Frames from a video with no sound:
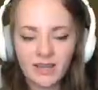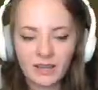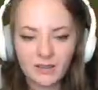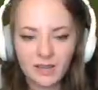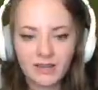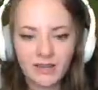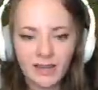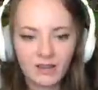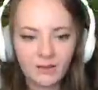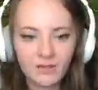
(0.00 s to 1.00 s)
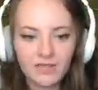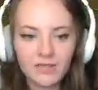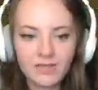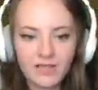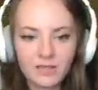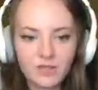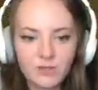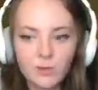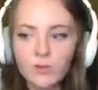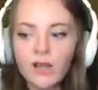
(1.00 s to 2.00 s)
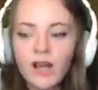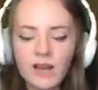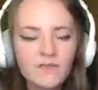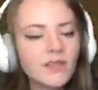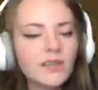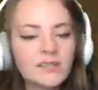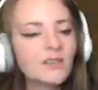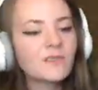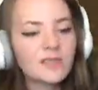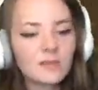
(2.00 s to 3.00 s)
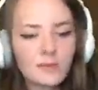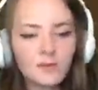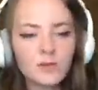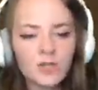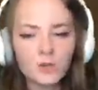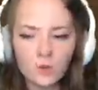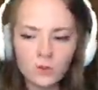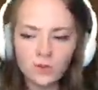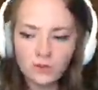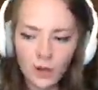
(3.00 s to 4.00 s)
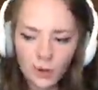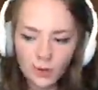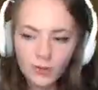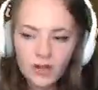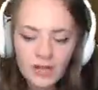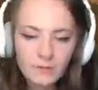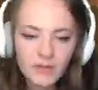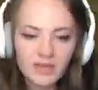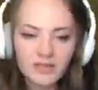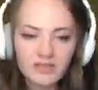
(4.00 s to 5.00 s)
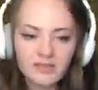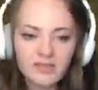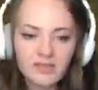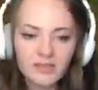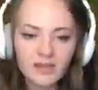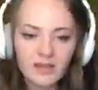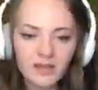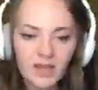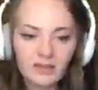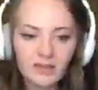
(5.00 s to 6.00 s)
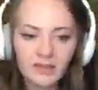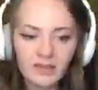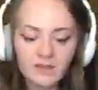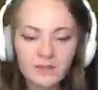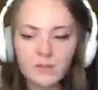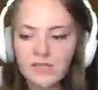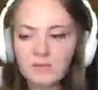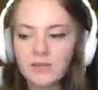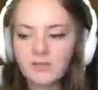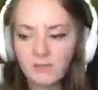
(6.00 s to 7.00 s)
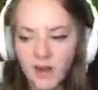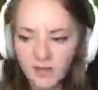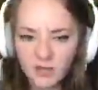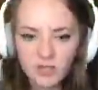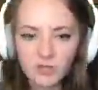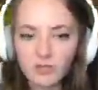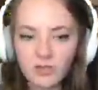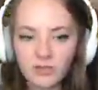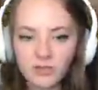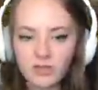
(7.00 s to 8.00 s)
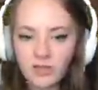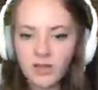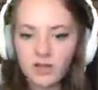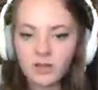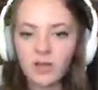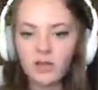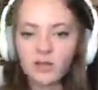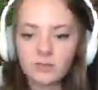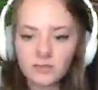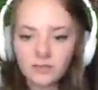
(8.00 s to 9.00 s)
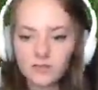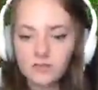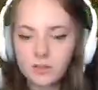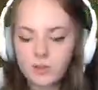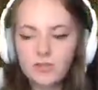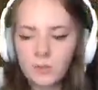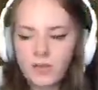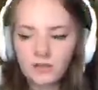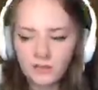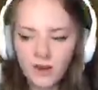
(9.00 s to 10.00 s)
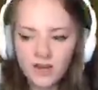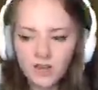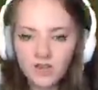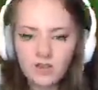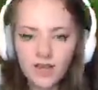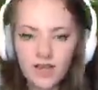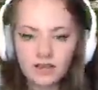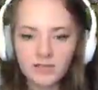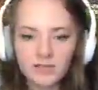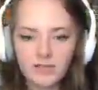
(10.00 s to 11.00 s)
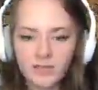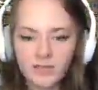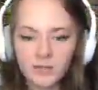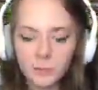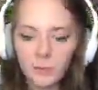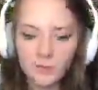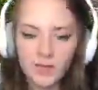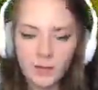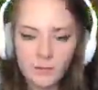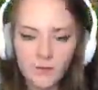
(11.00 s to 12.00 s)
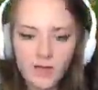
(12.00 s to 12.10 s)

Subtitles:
like learning languages in school, I feel like it's definitely something we should all know because, again, like if somebody speaks French, you can learn to speak French and like support them,